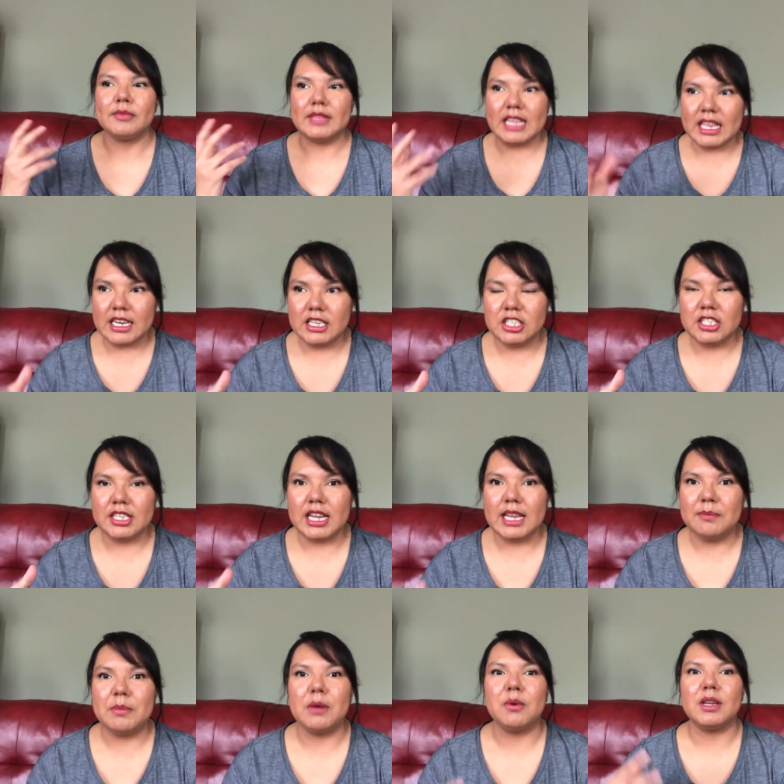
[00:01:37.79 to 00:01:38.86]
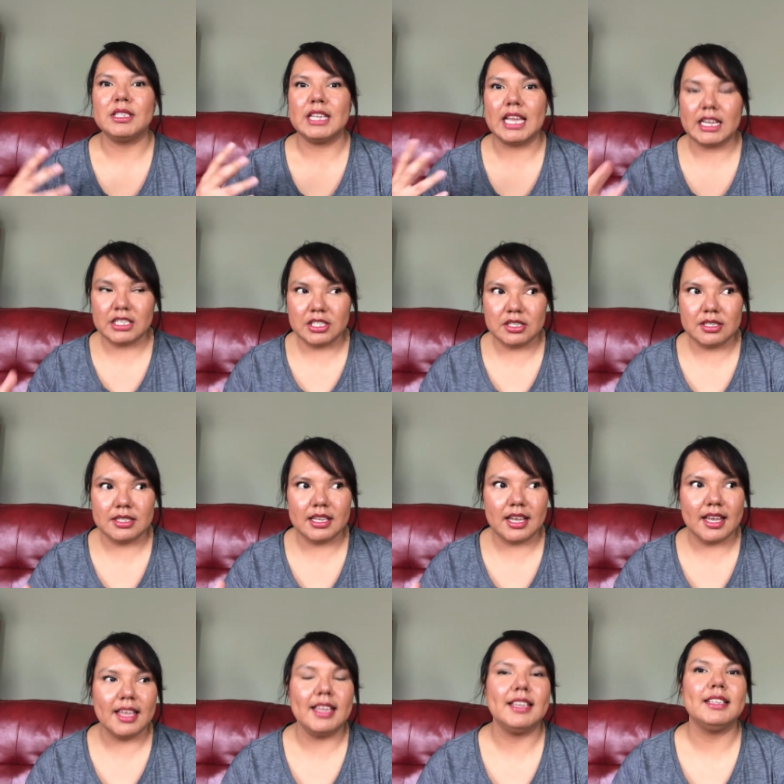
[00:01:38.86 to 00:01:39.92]
get in shape, I want to
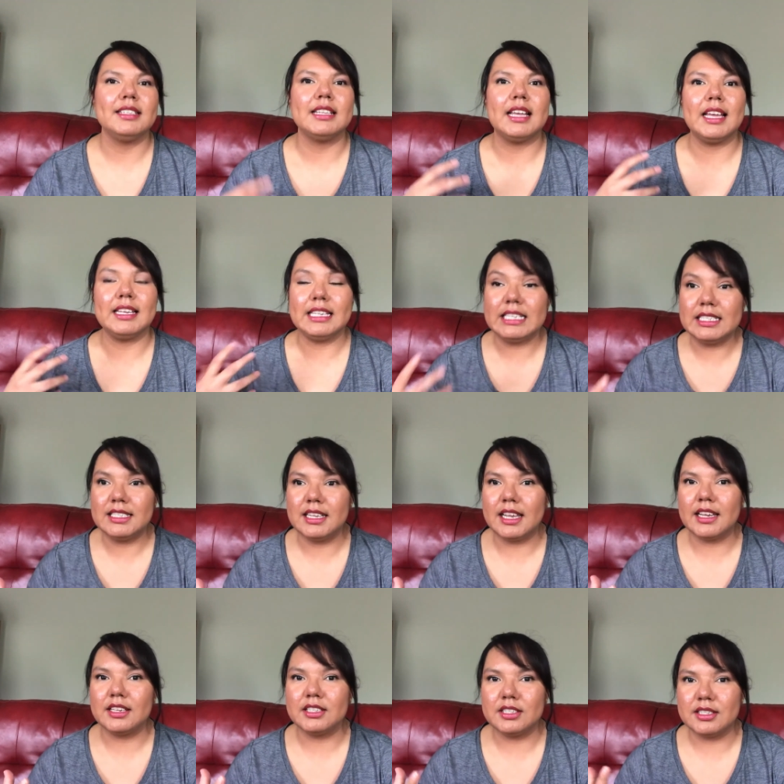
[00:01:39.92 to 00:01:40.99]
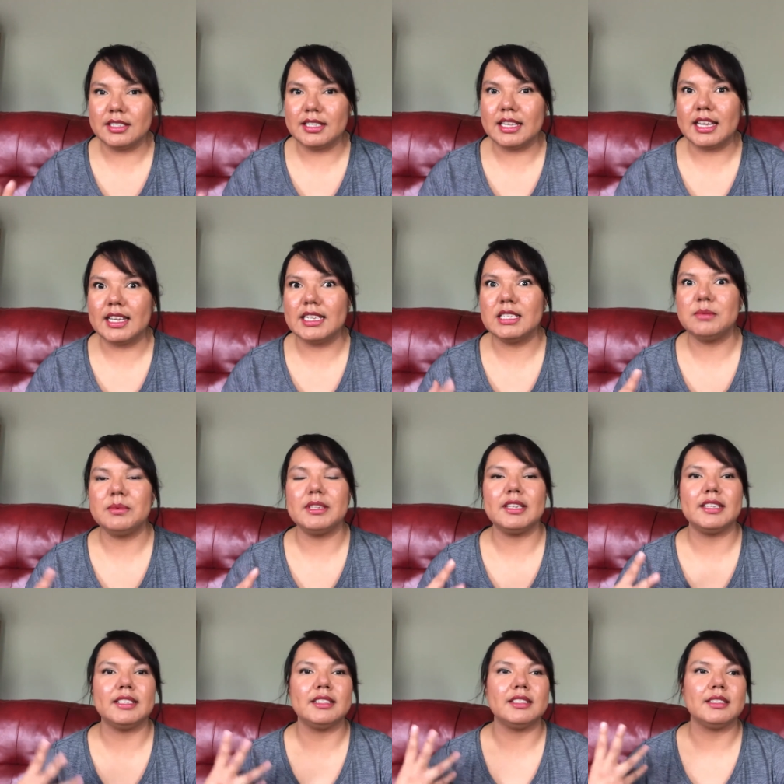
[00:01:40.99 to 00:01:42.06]
exercise, I need to exercise
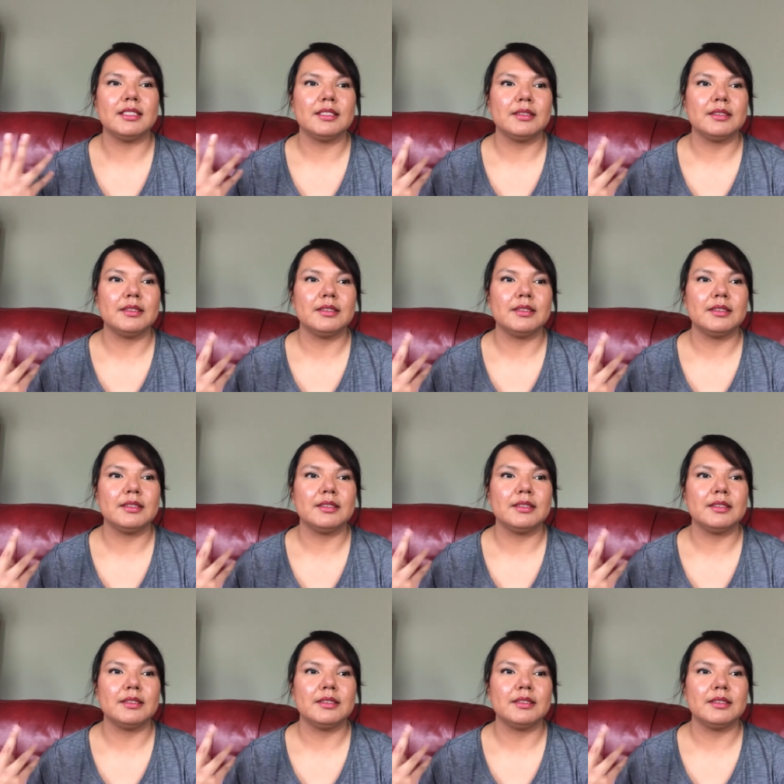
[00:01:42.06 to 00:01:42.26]
because